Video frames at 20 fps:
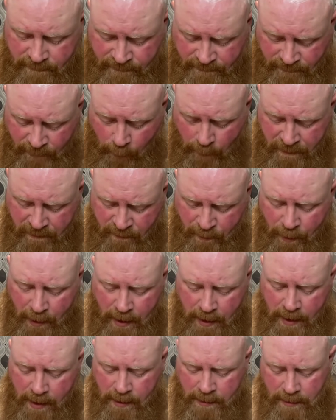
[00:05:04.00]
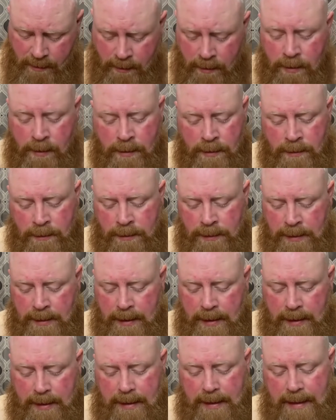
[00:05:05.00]
for this product.
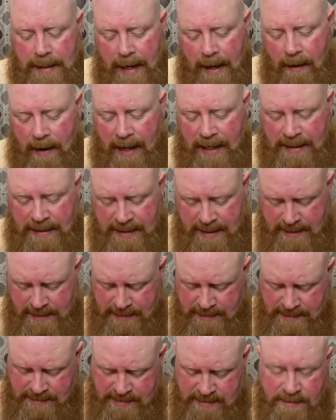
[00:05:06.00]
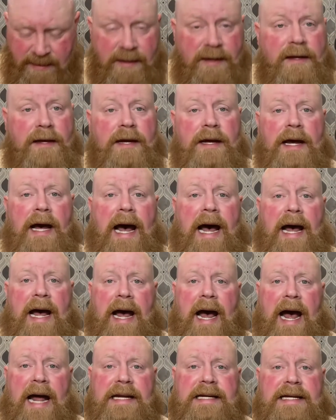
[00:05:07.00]
Now I didn't
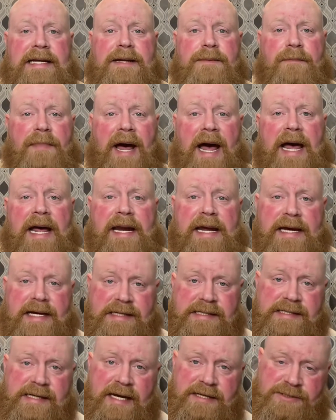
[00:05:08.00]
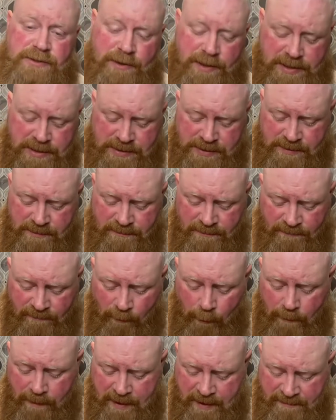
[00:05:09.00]
buy any accessories
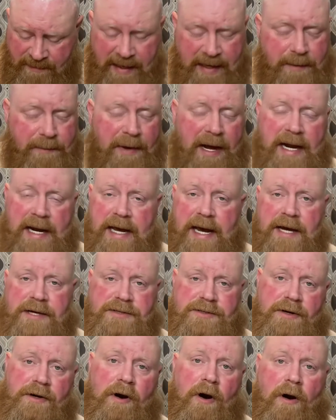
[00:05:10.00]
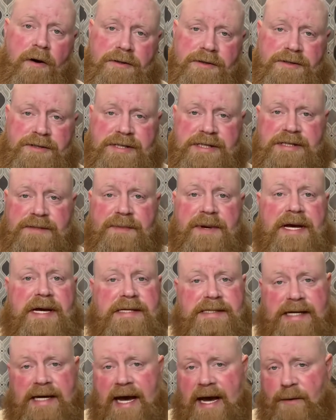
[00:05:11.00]
for this. I didn't buy any extra cartridges
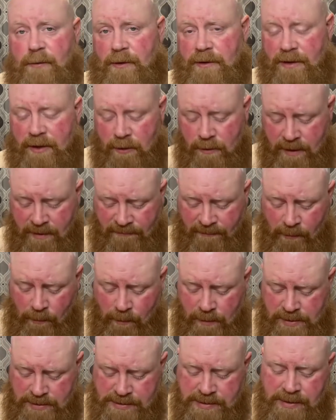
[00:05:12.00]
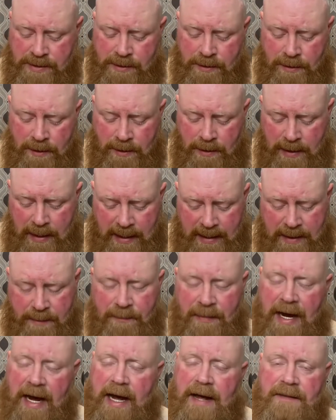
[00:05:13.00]
because it came with 2 different ones. I didn't
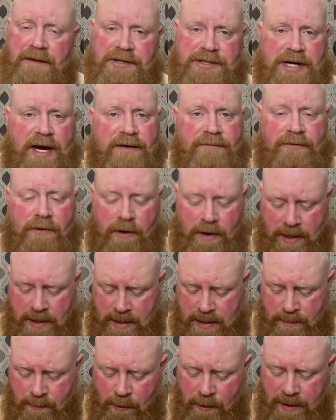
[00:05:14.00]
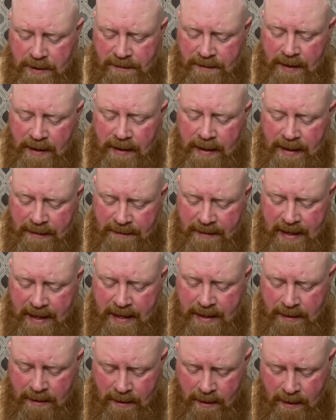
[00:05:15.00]
buy the shave cream or anything like
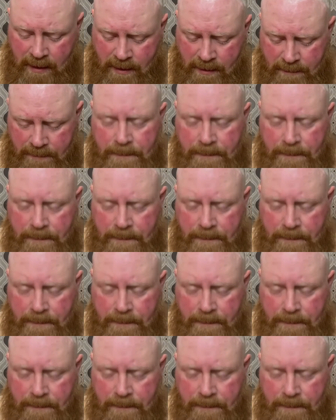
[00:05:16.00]
that.